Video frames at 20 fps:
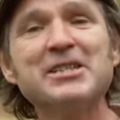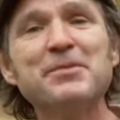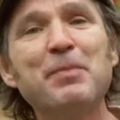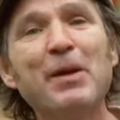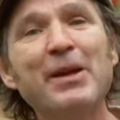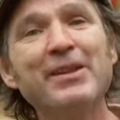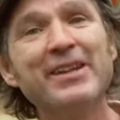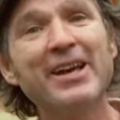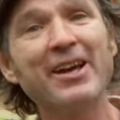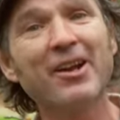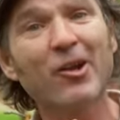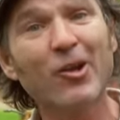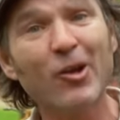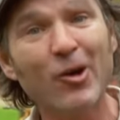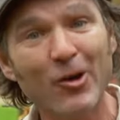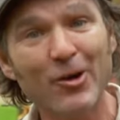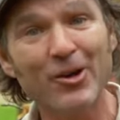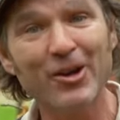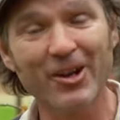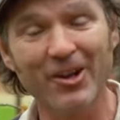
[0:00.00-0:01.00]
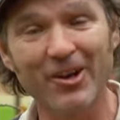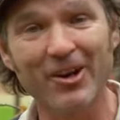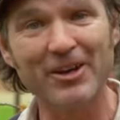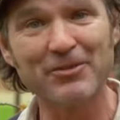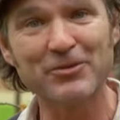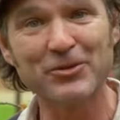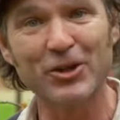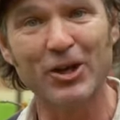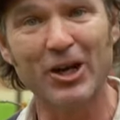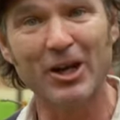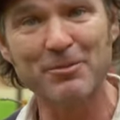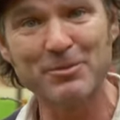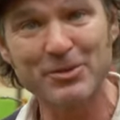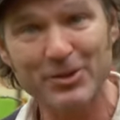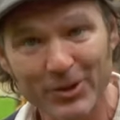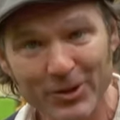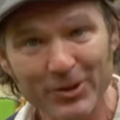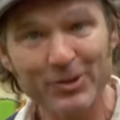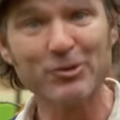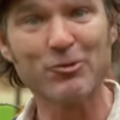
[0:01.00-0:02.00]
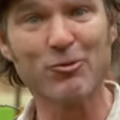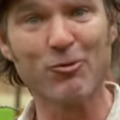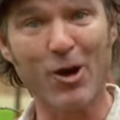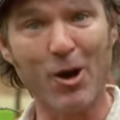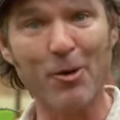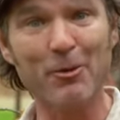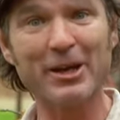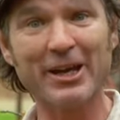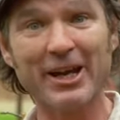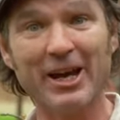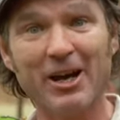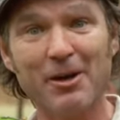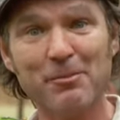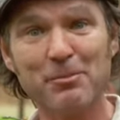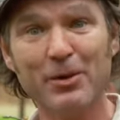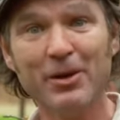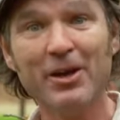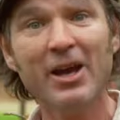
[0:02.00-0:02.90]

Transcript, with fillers: spend their longer lifetimes growing up